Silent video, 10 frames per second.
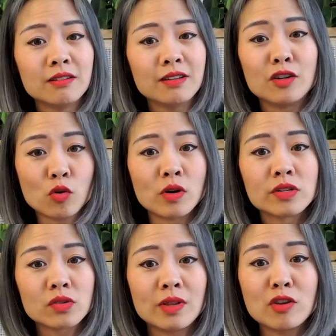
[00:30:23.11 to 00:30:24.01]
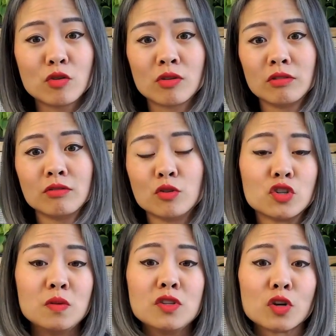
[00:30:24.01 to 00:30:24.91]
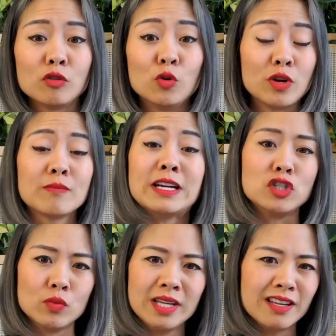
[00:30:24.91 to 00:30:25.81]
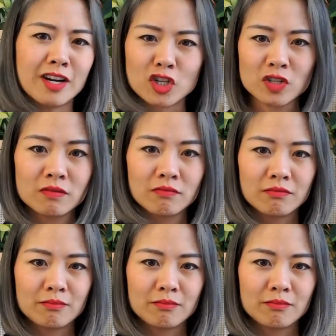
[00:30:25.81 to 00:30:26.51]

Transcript: in a course so that your students are learning by doing and not just